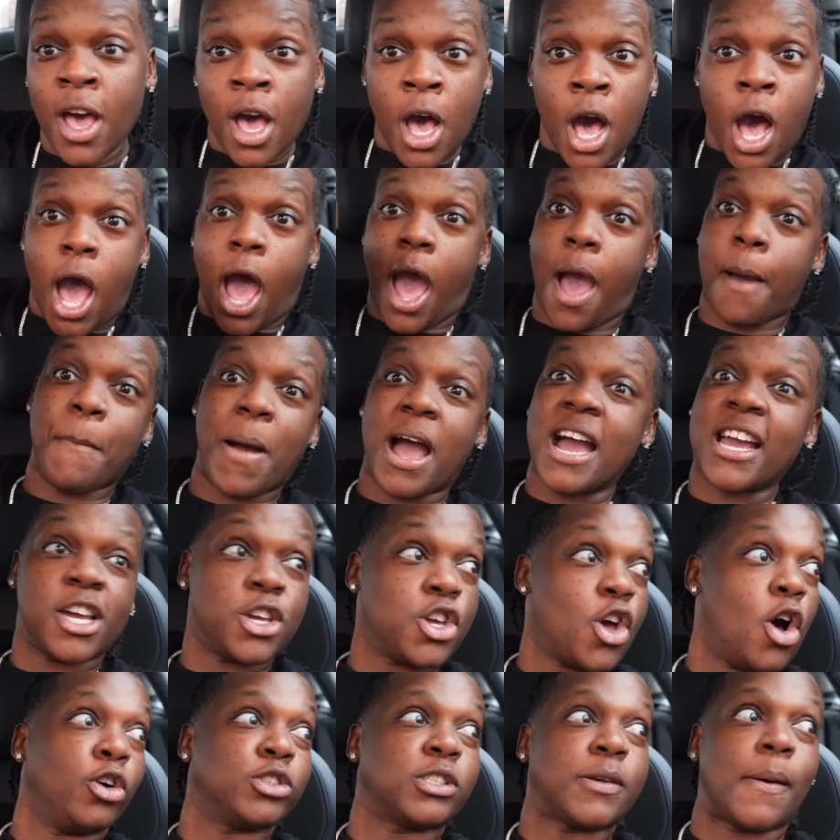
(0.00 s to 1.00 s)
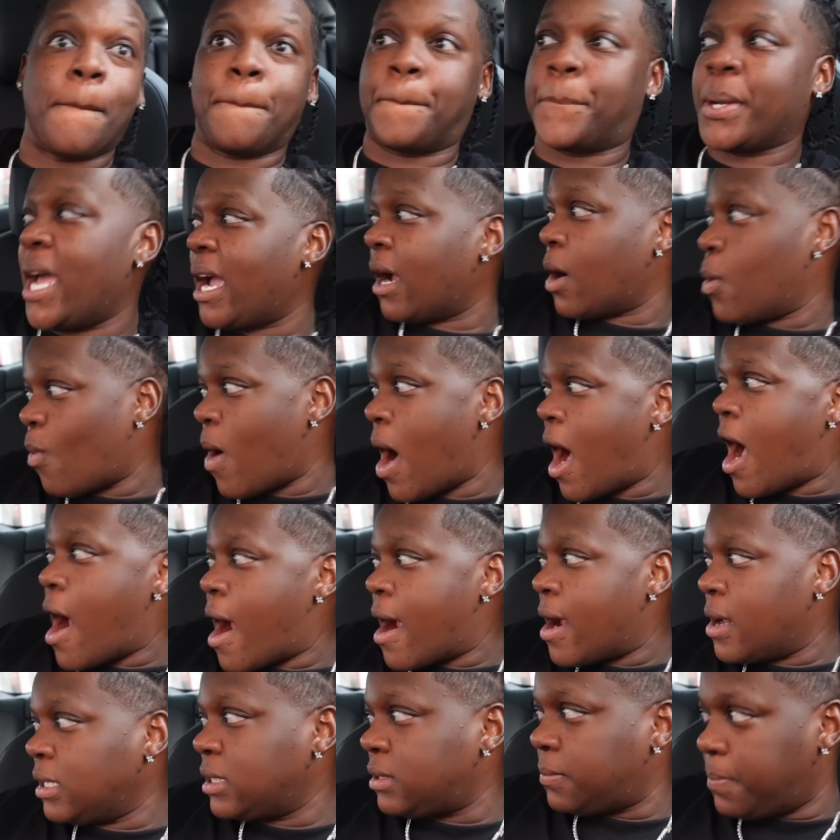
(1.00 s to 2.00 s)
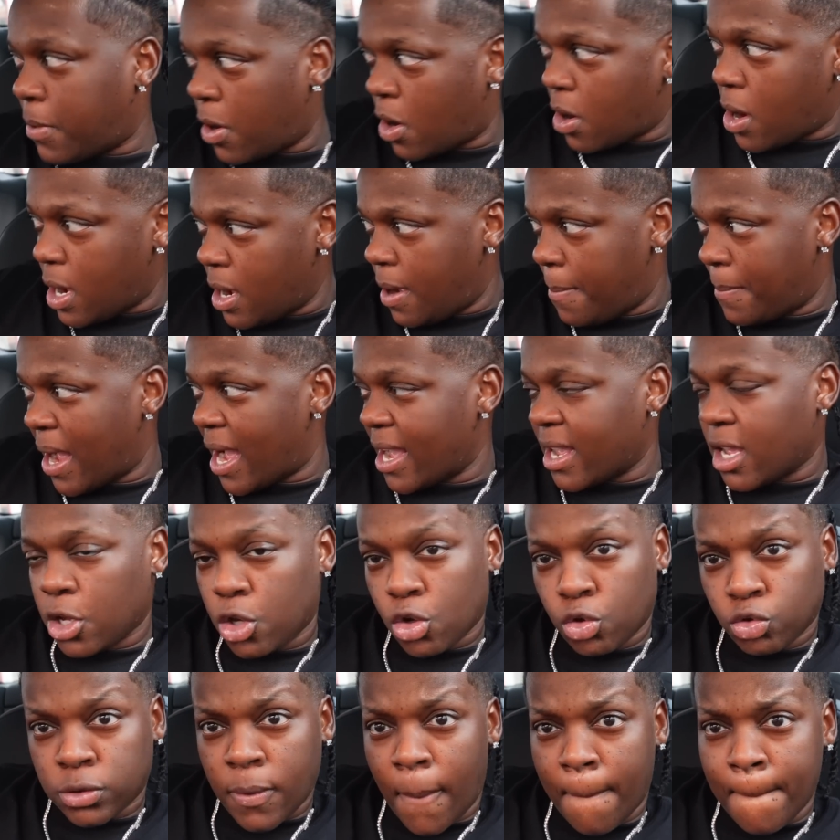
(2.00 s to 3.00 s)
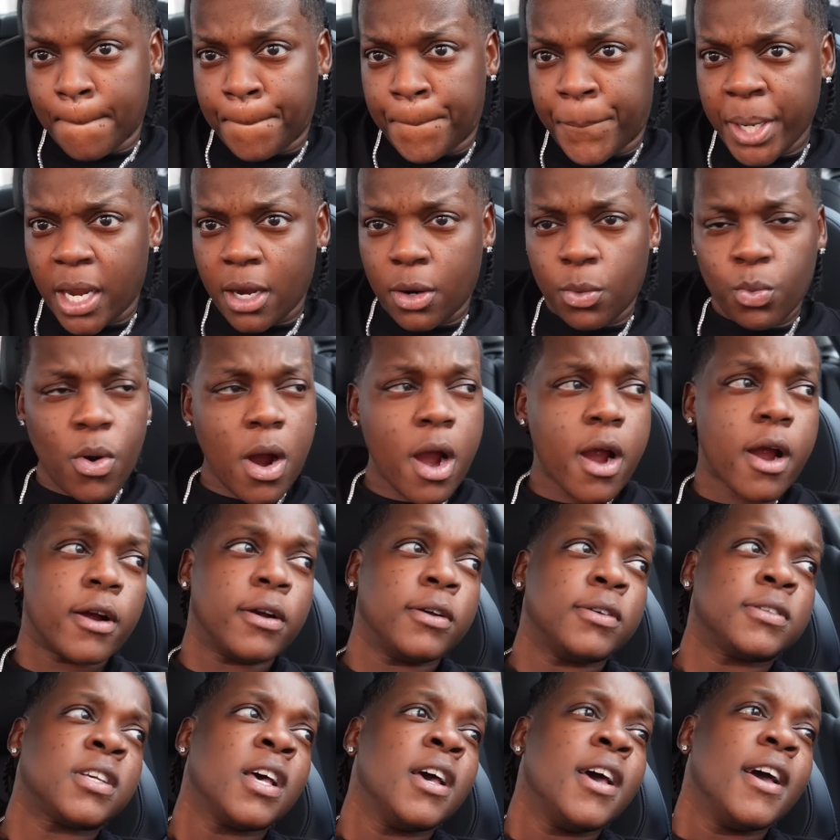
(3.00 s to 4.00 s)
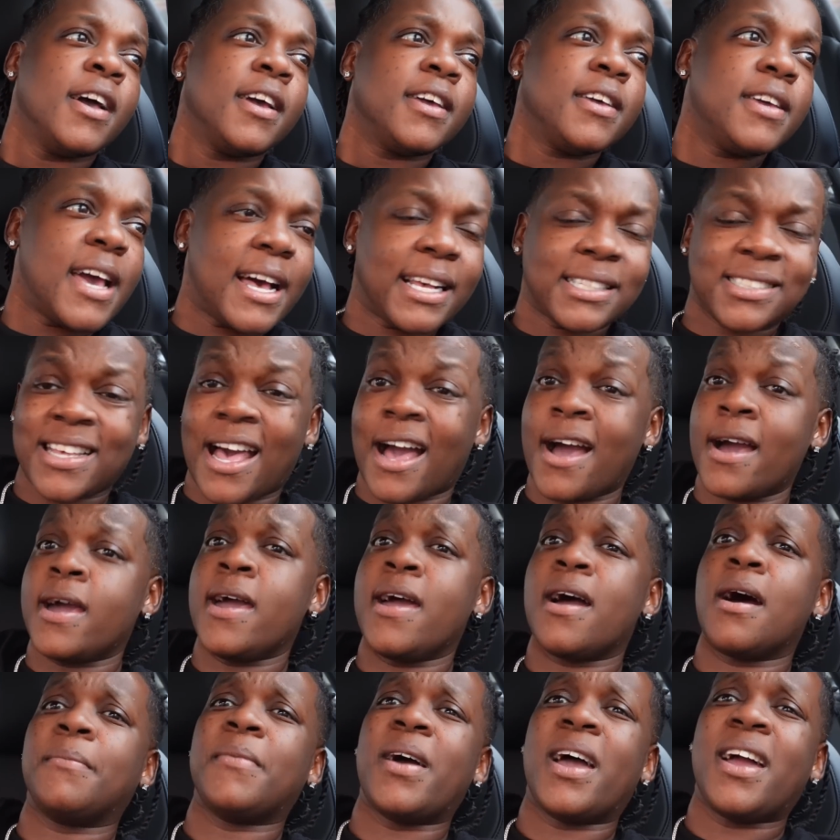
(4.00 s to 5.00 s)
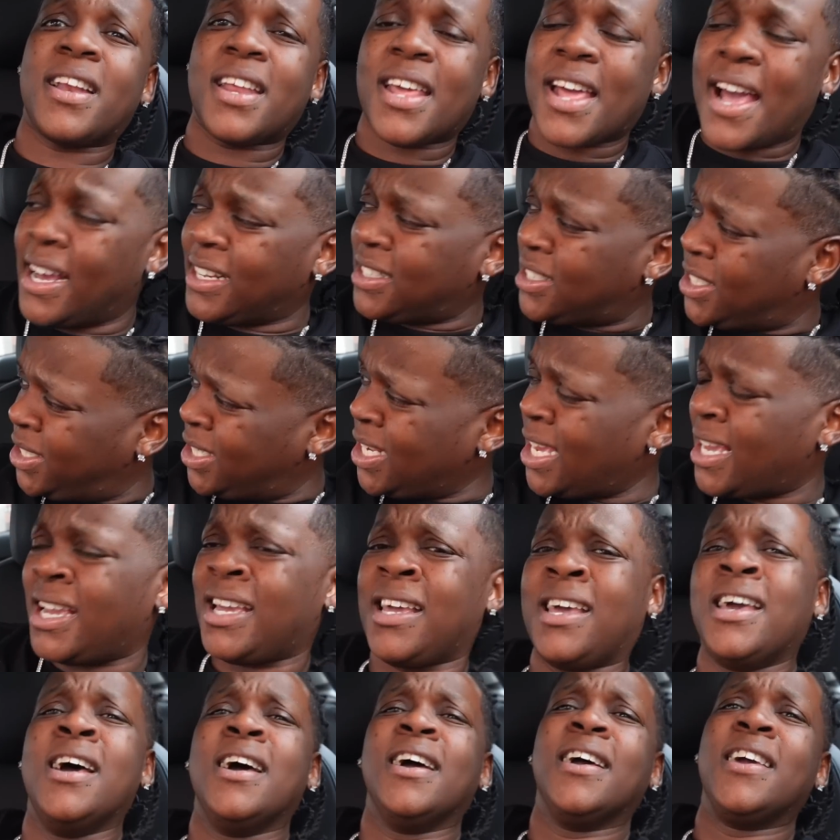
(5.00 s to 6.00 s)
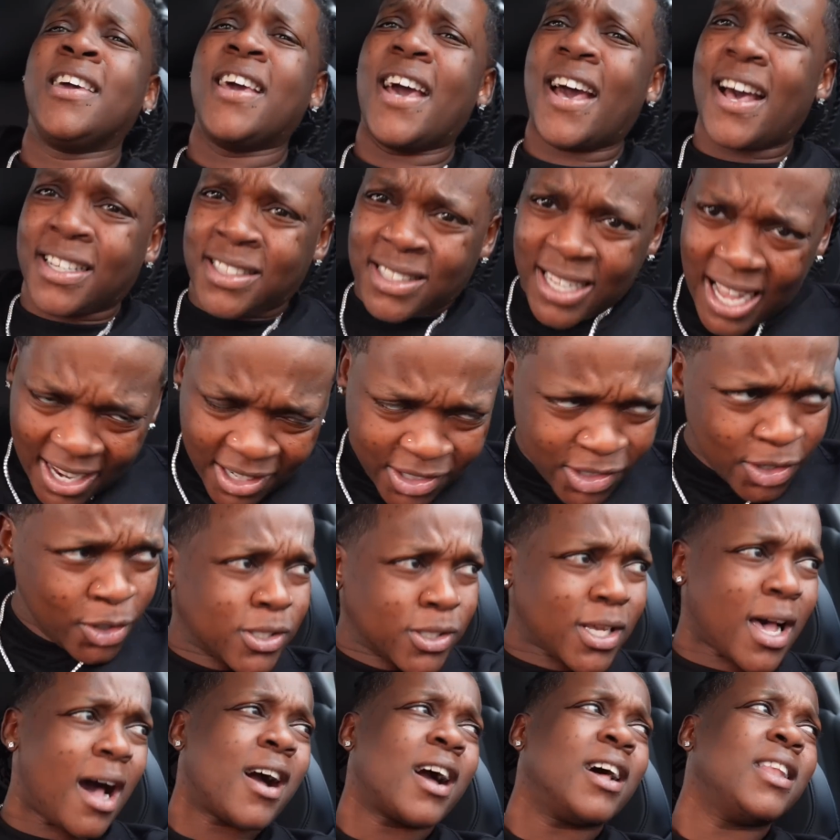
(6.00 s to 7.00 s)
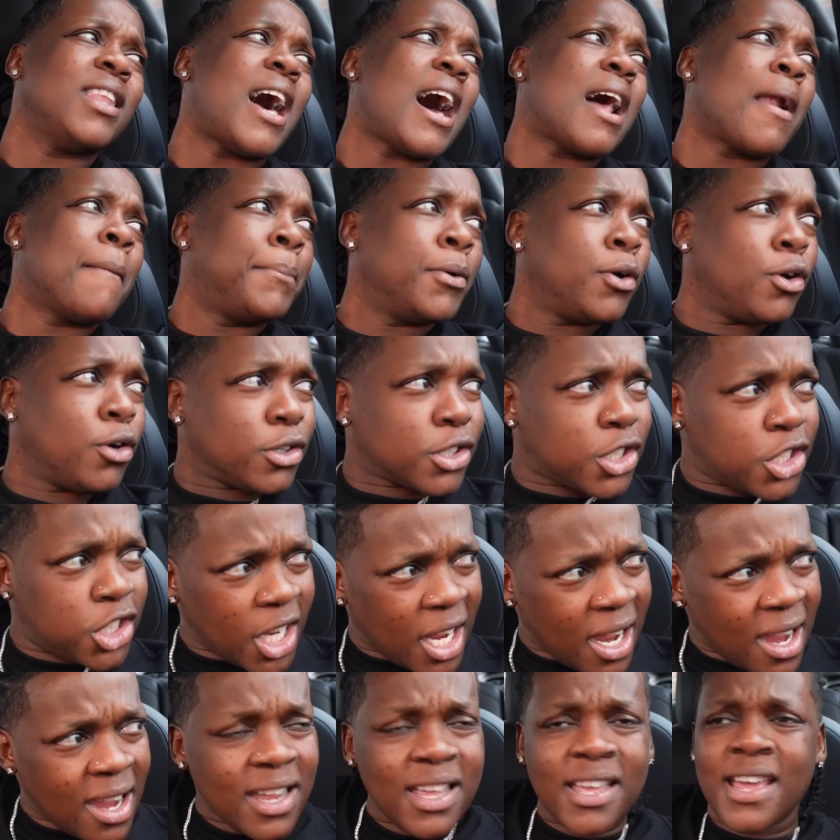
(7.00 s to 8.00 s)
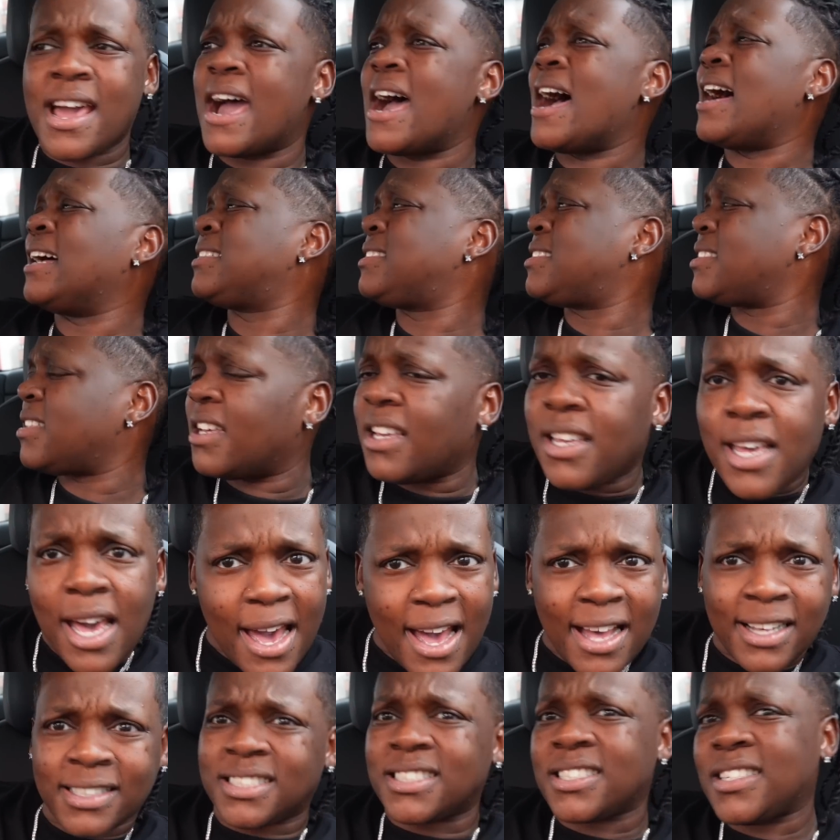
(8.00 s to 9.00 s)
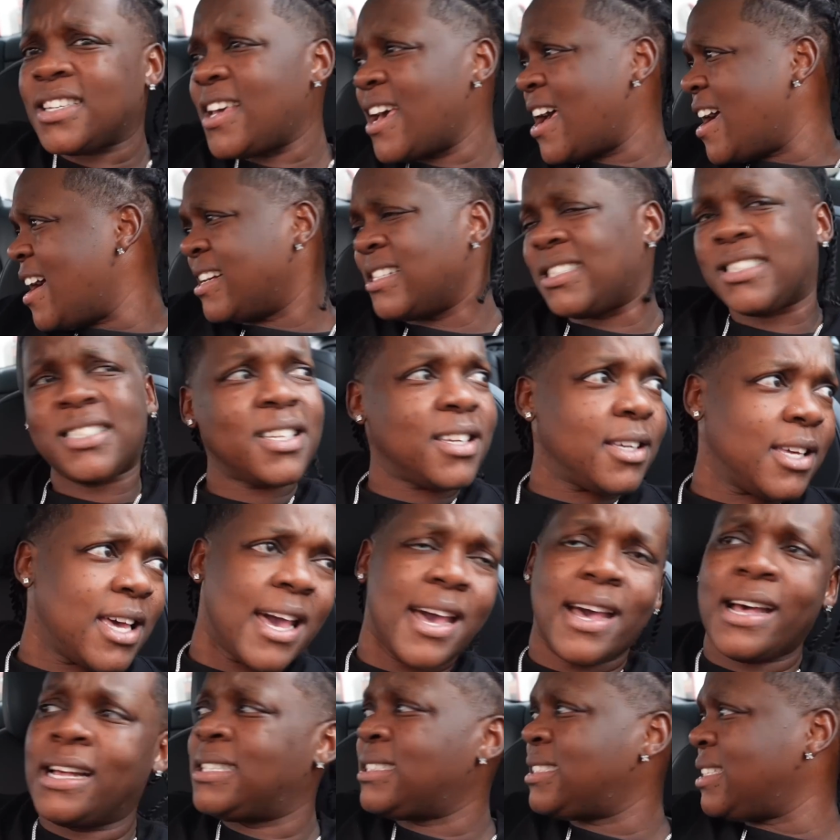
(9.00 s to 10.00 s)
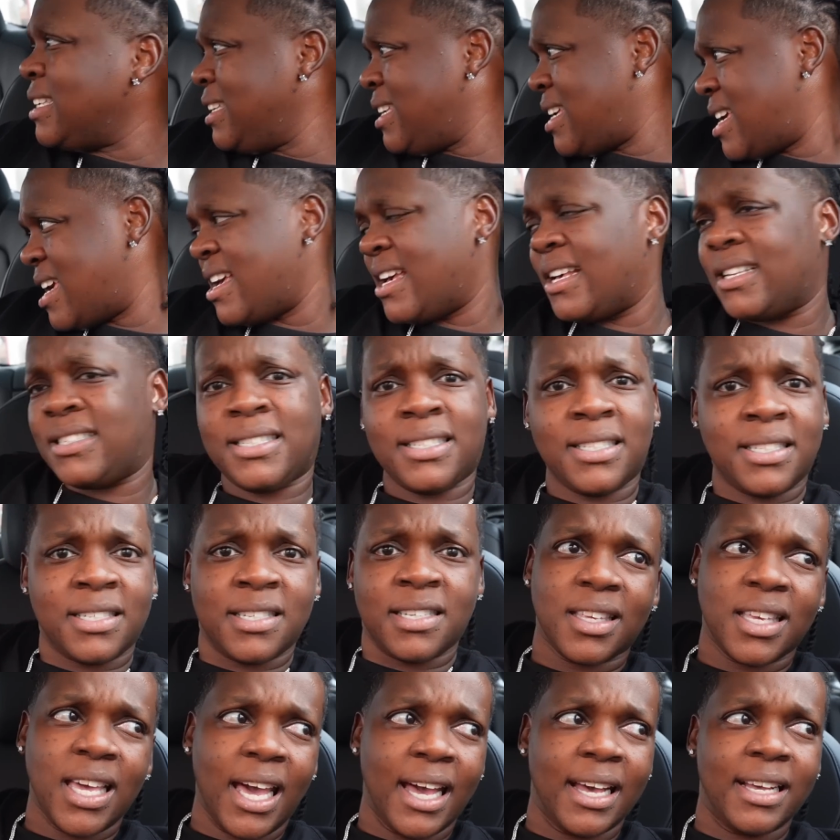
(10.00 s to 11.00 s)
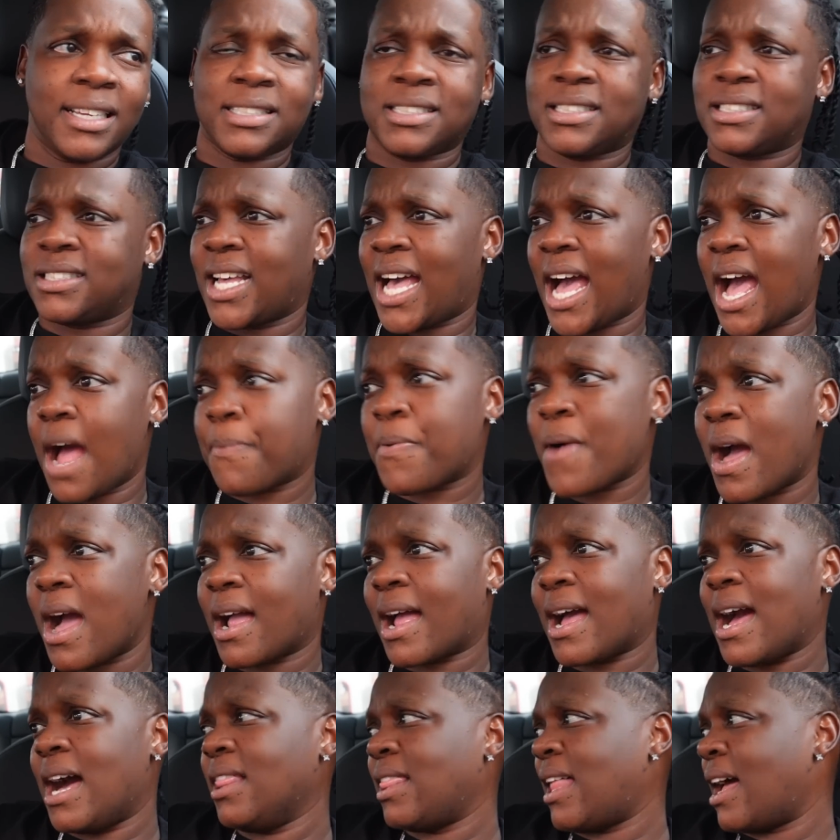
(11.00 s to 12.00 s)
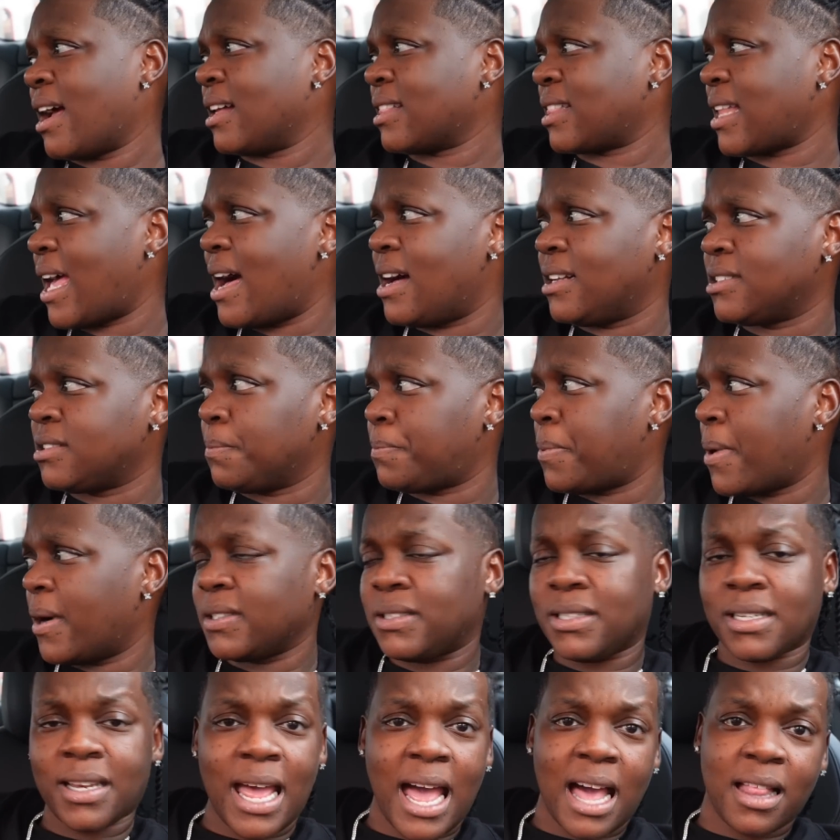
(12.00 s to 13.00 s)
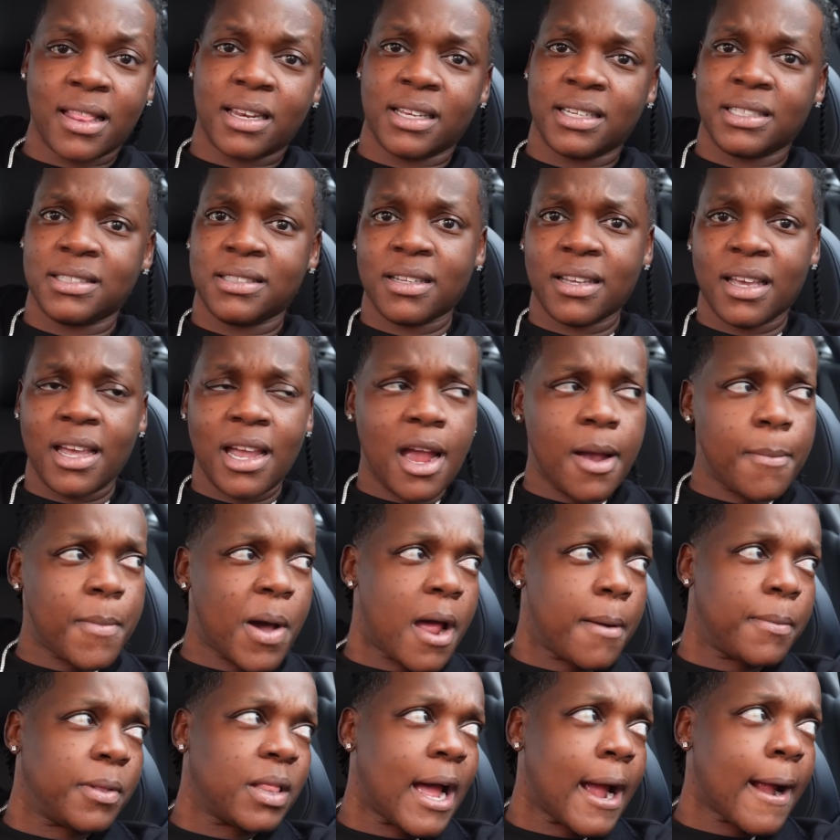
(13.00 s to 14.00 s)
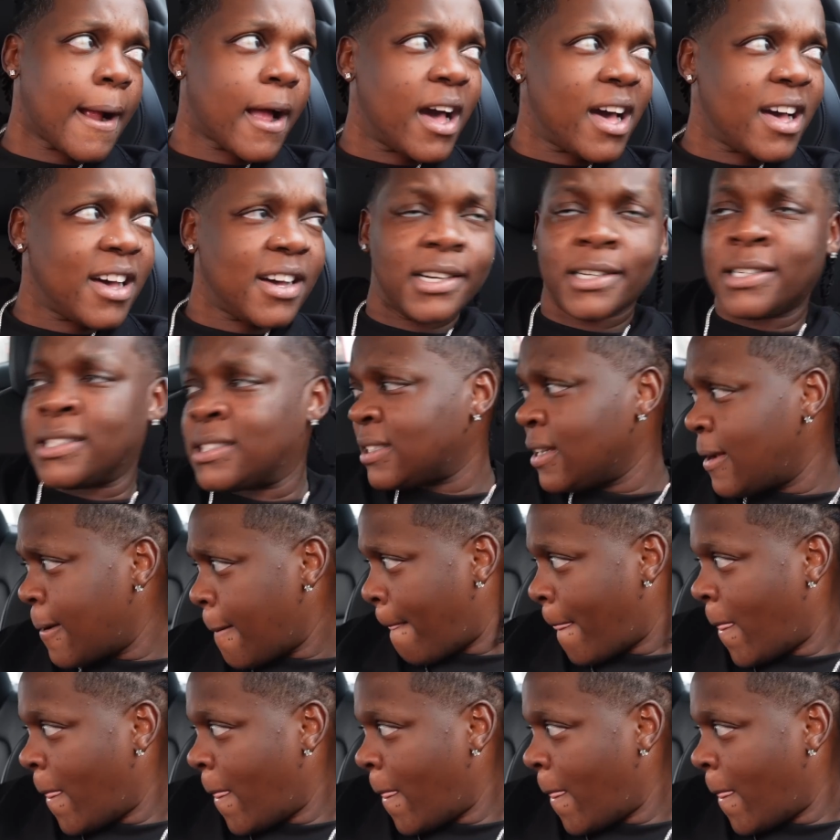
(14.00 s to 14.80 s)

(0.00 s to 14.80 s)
I'm not using big words, boy. boy, I'm out here using big words. Yes, I am ADHD. Yes, I talk a lot of bullshit. Yes, yes, yes, yes, yes, yes. I probably got like 1,000 personalities. Everybody be like, cuz.